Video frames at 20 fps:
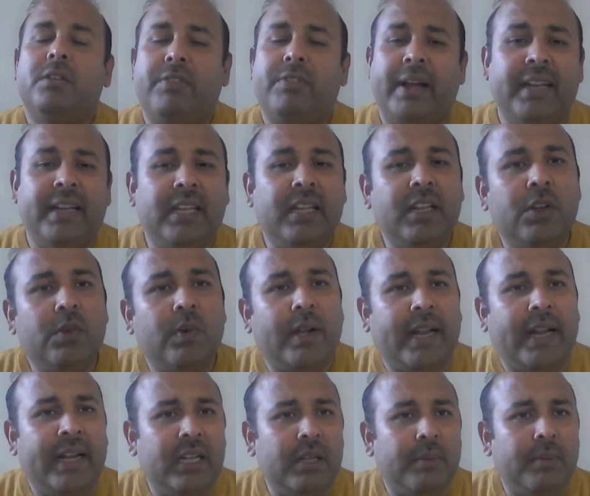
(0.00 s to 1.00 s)
finding newer
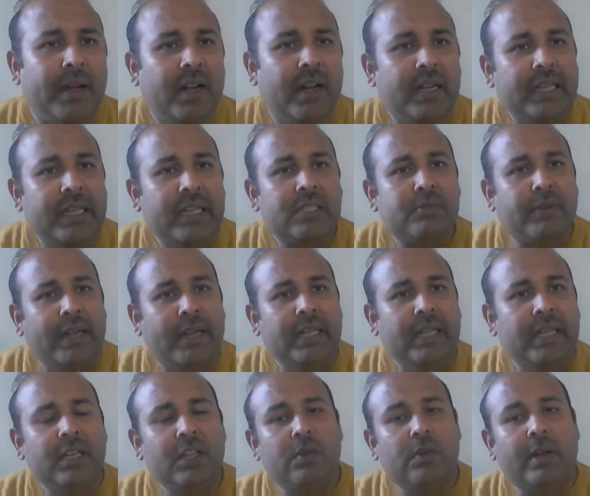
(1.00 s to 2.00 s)
antibiotics,
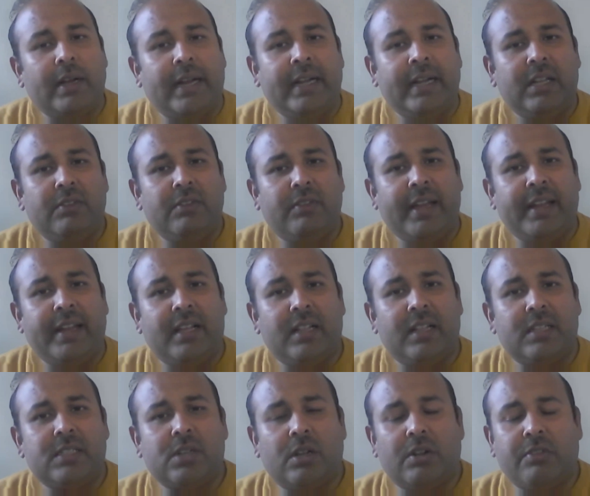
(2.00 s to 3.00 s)
finding newer
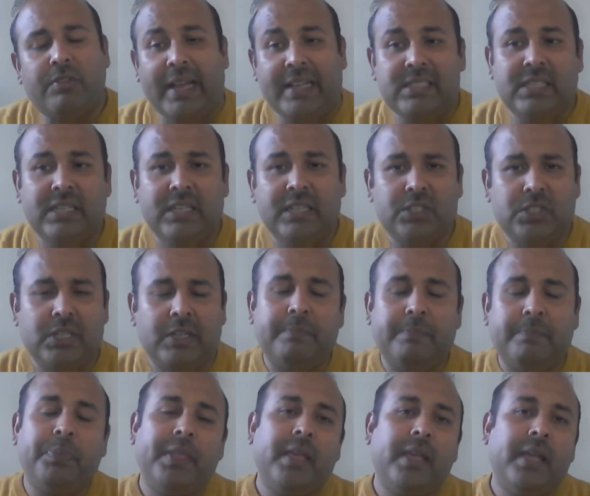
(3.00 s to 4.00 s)
antivirals, or
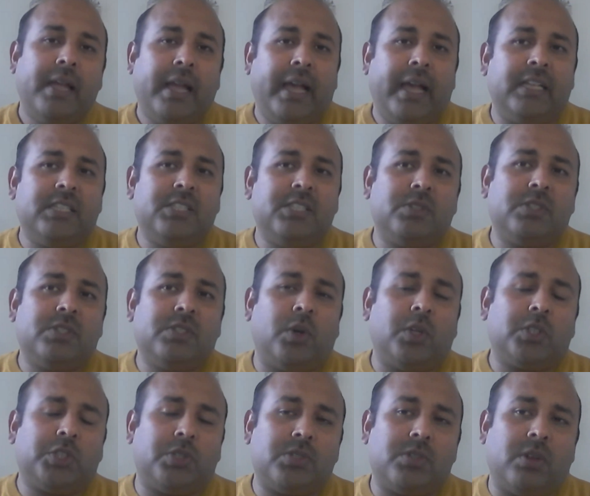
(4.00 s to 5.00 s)
vaccination. As you
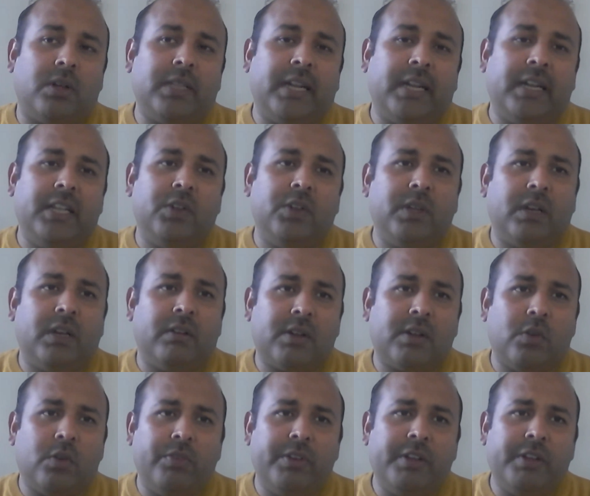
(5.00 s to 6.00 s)
saw that during our
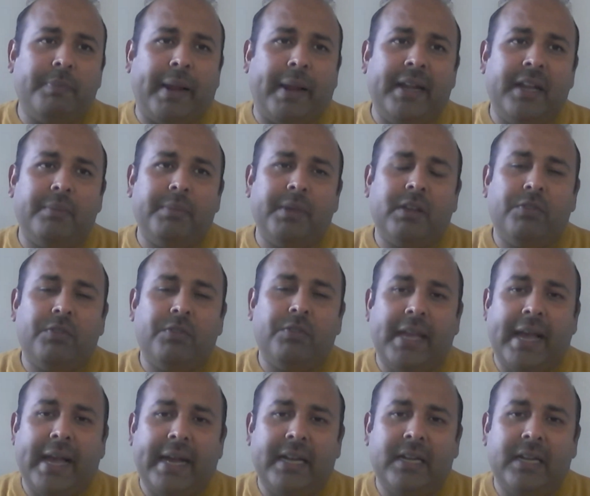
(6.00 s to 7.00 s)
COVID pandemic, we
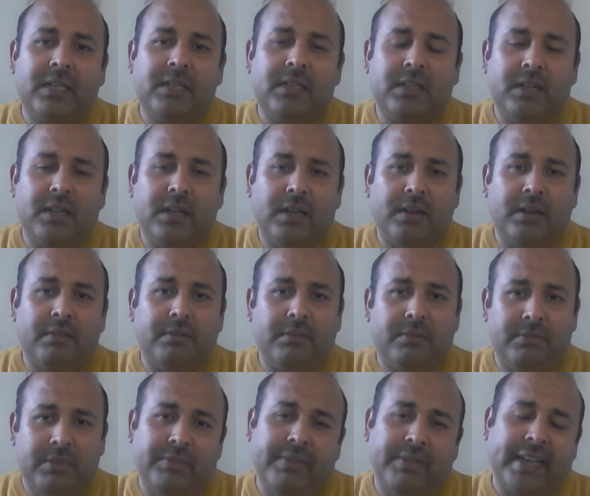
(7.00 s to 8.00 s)
had
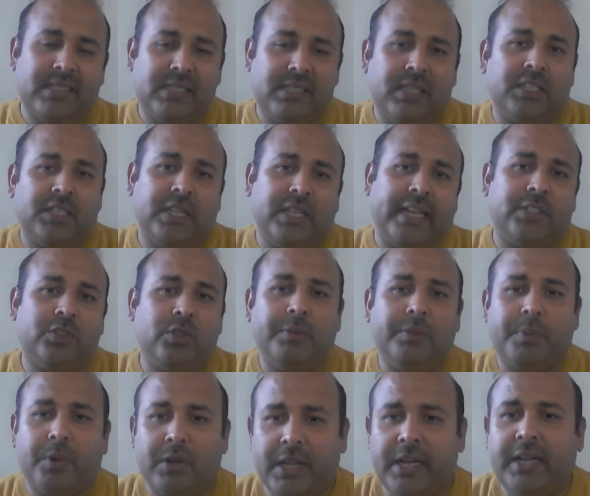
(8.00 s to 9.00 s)
the vaccination actually
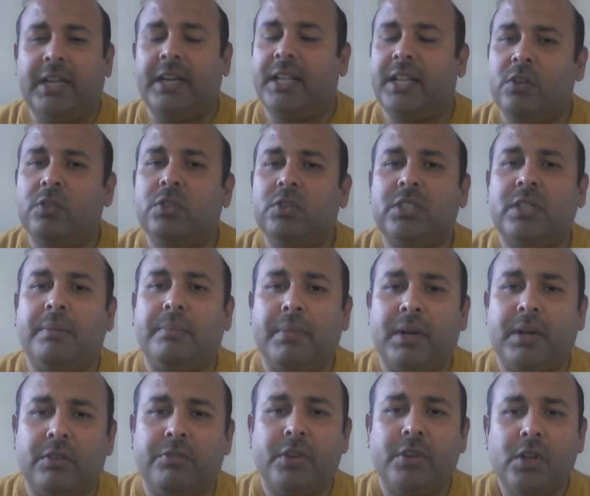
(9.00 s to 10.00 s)
protected a huge
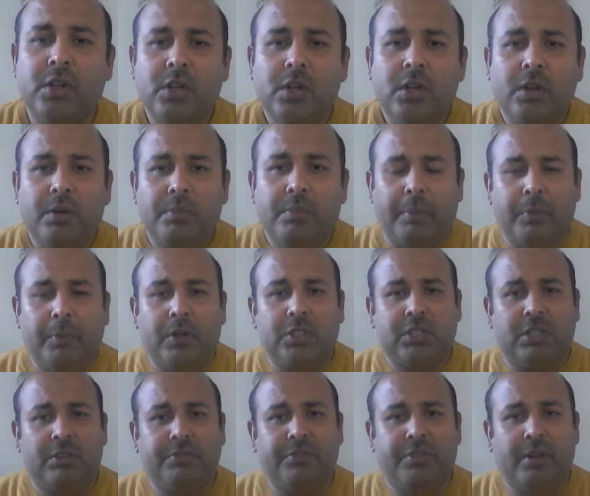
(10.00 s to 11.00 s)
number of
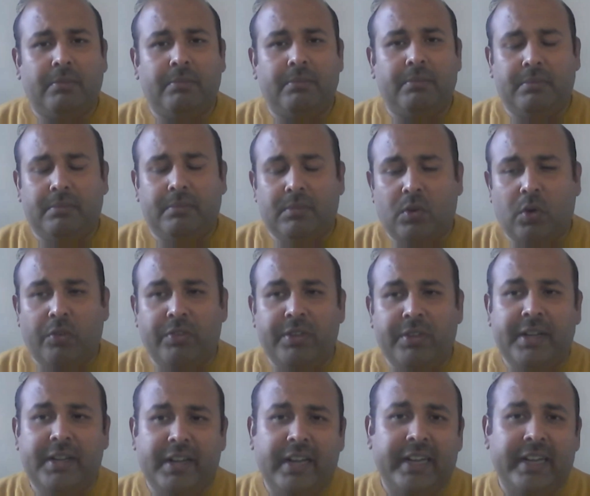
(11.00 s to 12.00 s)
population from
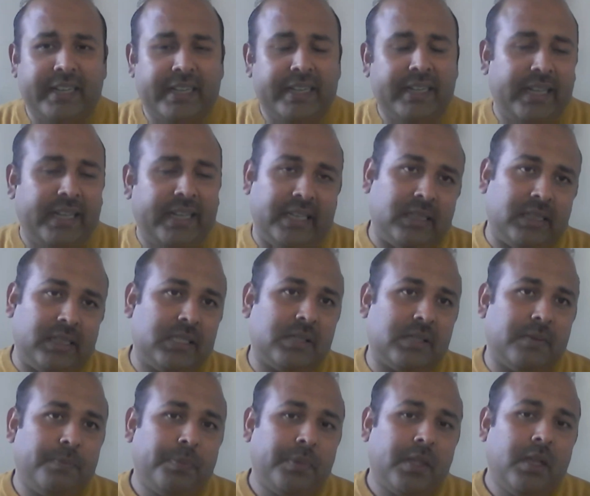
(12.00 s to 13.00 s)
COVID related
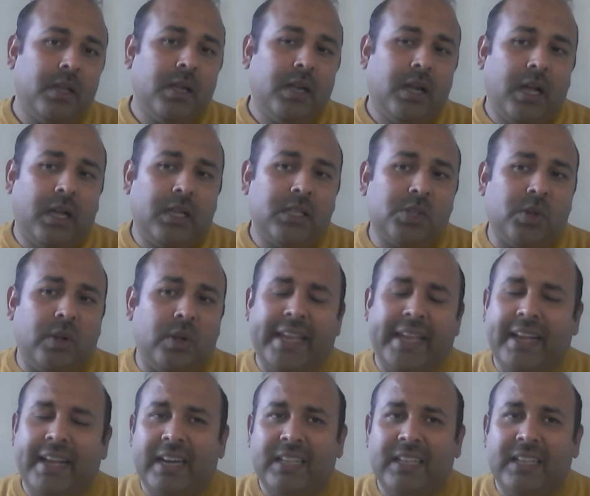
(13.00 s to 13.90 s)
deaths. So like